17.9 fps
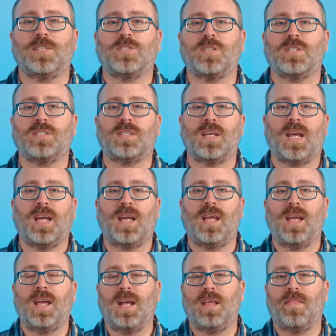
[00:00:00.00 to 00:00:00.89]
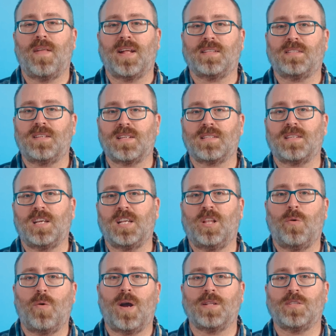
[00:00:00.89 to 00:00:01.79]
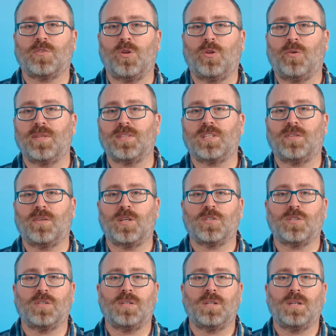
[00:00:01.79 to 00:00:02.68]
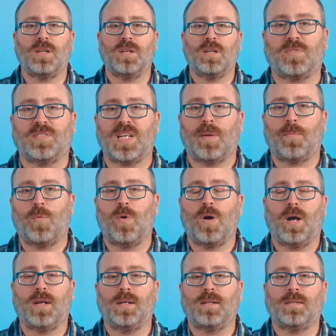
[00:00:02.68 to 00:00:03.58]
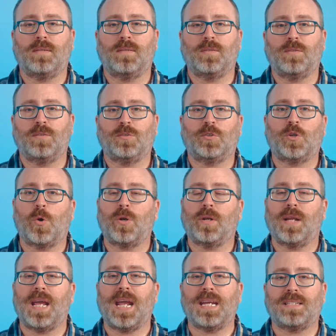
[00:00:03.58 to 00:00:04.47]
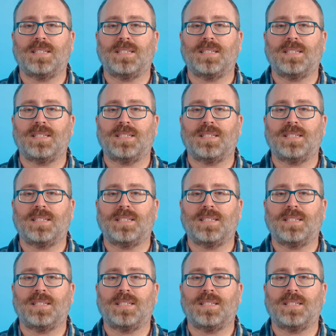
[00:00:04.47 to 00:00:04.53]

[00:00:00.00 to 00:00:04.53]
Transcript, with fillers: Let's just say that 6 kilowatt solar installation from step 1 totaled